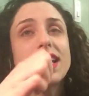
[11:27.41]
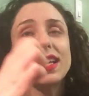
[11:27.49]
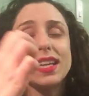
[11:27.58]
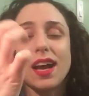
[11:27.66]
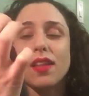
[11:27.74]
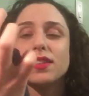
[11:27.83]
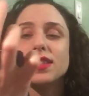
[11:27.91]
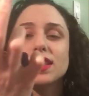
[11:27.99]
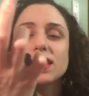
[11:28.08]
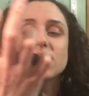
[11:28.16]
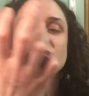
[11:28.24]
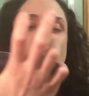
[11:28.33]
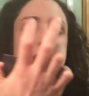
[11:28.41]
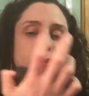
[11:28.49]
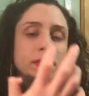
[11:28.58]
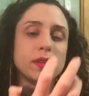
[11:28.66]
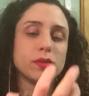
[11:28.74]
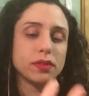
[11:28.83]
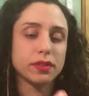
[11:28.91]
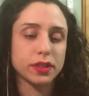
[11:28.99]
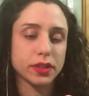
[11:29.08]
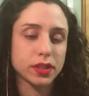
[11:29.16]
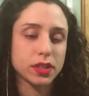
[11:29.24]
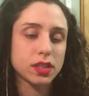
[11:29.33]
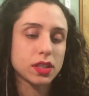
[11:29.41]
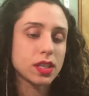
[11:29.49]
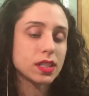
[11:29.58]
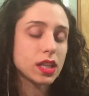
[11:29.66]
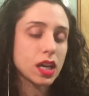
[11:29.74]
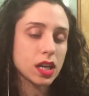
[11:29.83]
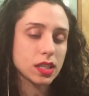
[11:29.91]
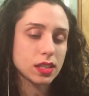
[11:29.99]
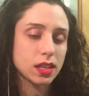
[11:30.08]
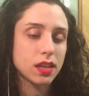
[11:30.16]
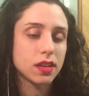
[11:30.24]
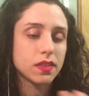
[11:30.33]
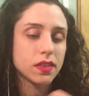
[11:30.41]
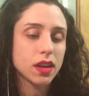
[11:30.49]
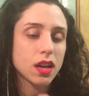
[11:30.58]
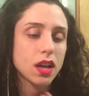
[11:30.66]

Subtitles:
Now, the Six of Autumn in the reverse talks of